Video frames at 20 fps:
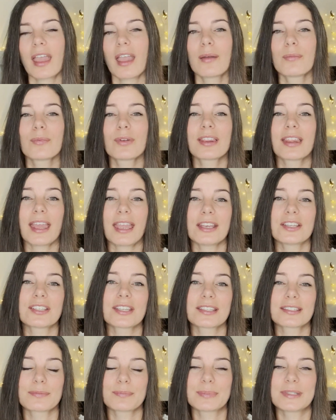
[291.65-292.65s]
I'm with
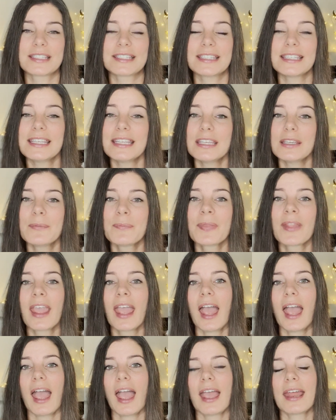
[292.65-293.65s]
HSBC,
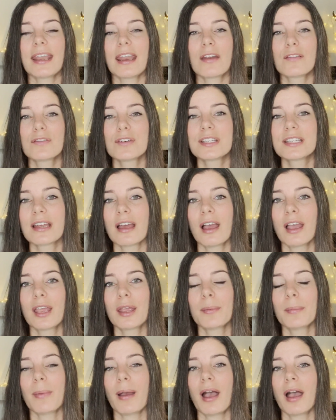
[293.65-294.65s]
and every time